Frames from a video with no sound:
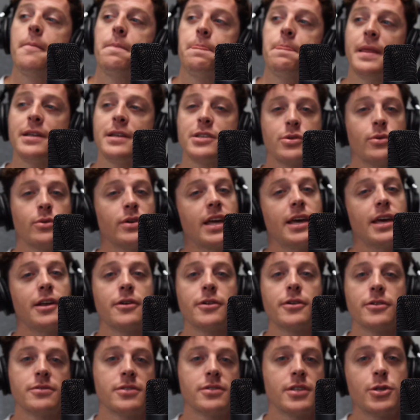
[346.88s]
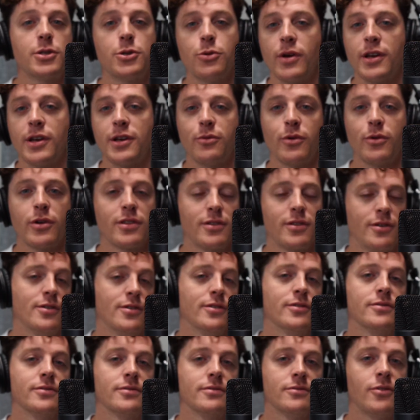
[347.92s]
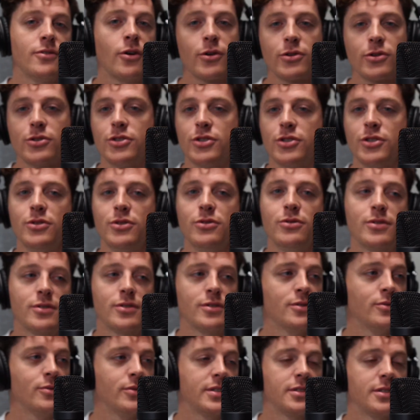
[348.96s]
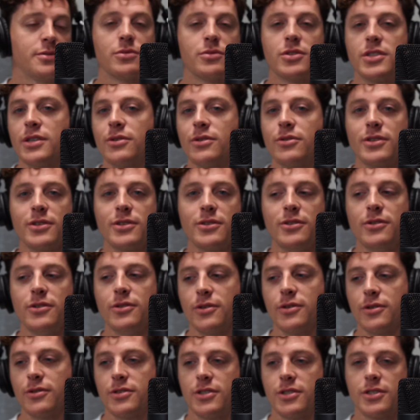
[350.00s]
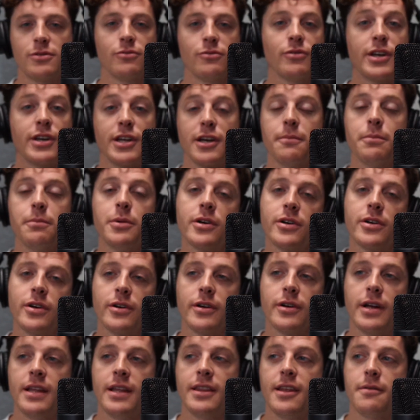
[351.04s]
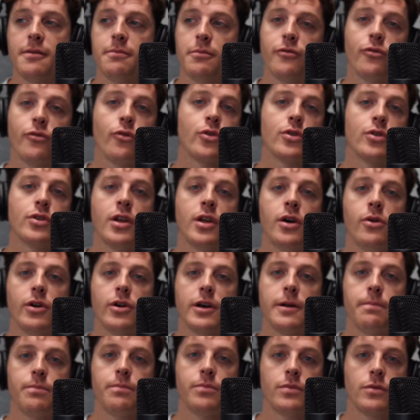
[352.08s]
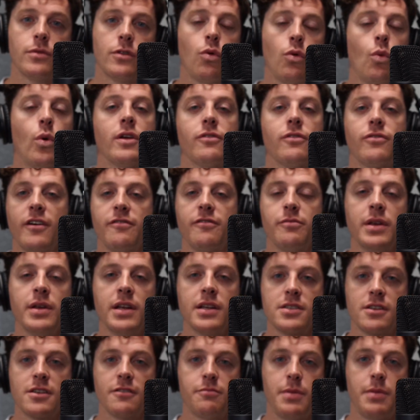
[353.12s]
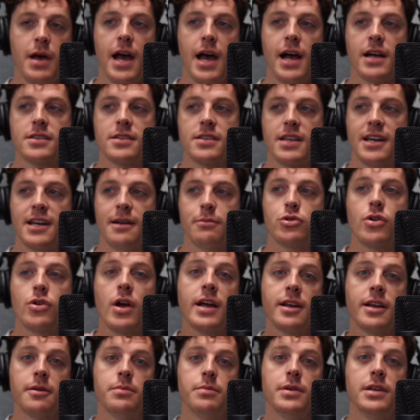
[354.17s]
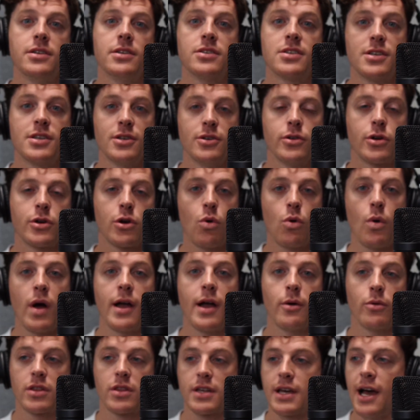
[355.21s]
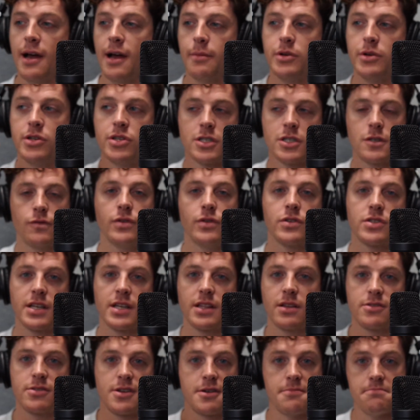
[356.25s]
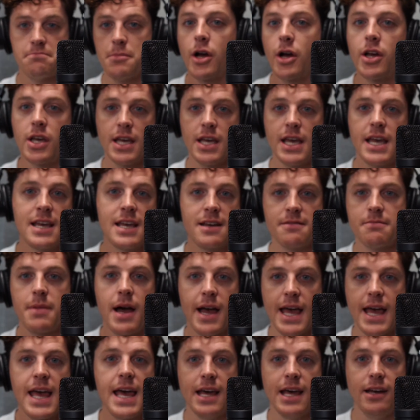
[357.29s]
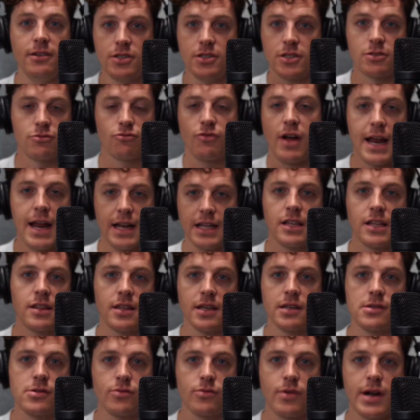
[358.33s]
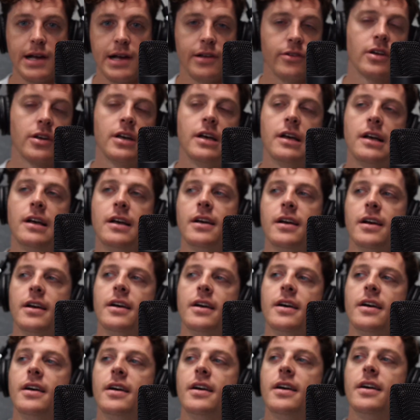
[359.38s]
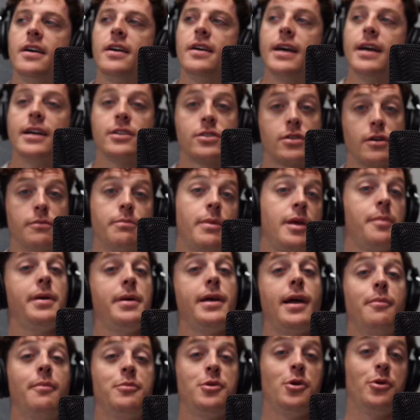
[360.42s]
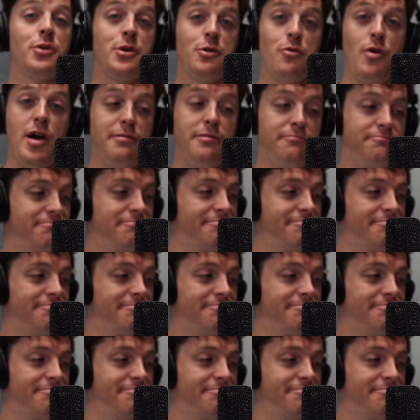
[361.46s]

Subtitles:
And so I get her situated with her orange juice or with some cereal or just reading a book. And then before you know it, 25 minutes have passed and I'm trying to be still and quiet with God, but it just feels like there's a monkey in my head just rattling things around. And so maybe I'm the only one.